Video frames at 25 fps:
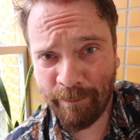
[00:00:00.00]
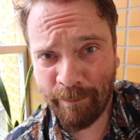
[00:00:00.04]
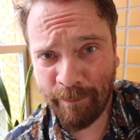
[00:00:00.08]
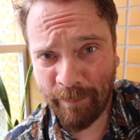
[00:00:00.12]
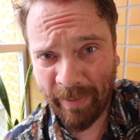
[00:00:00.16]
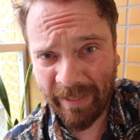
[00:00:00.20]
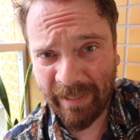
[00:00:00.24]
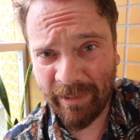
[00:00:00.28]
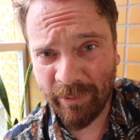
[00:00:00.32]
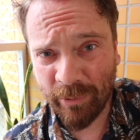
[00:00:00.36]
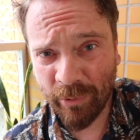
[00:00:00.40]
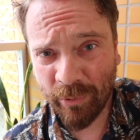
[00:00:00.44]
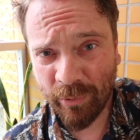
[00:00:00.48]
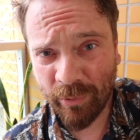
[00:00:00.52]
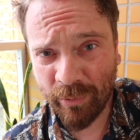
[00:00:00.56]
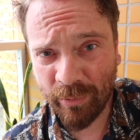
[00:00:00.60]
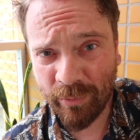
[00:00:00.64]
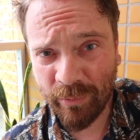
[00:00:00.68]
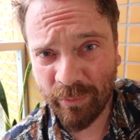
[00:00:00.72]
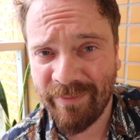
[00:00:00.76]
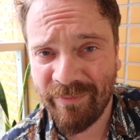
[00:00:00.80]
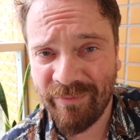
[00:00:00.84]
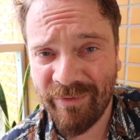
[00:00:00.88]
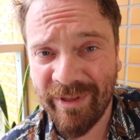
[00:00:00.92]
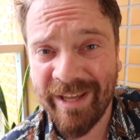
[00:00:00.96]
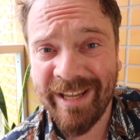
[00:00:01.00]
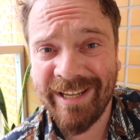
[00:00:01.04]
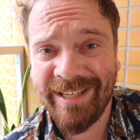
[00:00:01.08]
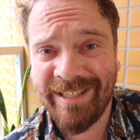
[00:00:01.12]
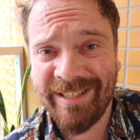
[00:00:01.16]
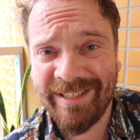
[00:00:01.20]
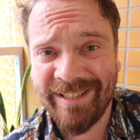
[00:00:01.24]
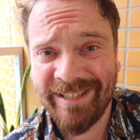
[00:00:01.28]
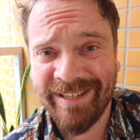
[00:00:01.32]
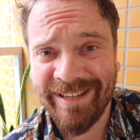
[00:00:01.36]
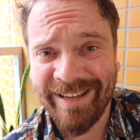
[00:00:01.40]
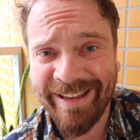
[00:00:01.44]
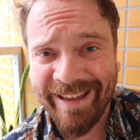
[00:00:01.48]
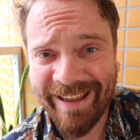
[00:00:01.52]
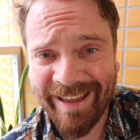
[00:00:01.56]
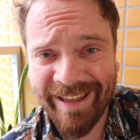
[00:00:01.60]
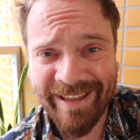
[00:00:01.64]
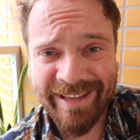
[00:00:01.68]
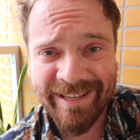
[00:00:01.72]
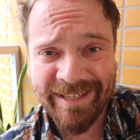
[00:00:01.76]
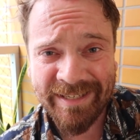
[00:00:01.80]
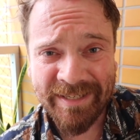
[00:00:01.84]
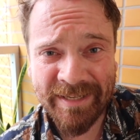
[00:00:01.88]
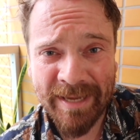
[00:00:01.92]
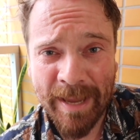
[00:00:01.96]
Bingo. This
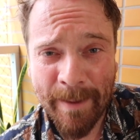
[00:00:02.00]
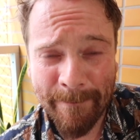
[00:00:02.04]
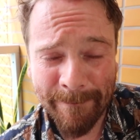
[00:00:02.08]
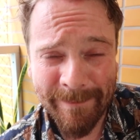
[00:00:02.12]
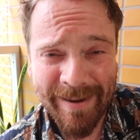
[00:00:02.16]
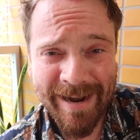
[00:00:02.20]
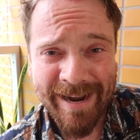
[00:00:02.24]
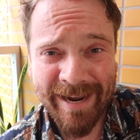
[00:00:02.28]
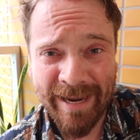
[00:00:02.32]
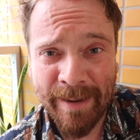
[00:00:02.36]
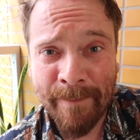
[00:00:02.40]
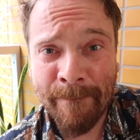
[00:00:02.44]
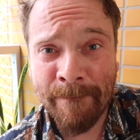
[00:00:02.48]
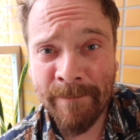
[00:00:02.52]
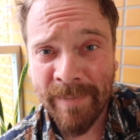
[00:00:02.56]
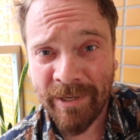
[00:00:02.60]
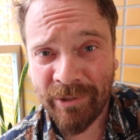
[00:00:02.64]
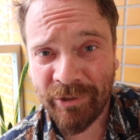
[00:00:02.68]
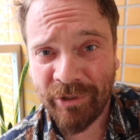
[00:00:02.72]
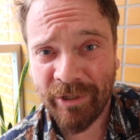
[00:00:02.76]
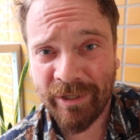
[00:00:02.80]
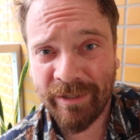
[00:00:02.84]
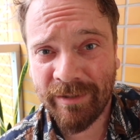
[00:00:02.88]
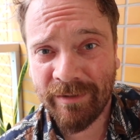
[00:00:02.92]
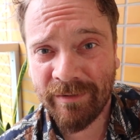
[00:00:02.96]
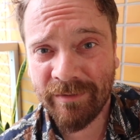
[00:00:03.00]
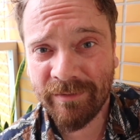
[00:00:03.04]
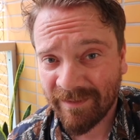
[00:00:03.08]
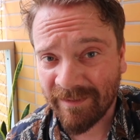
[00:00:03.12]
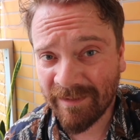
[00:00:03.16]
is my mission.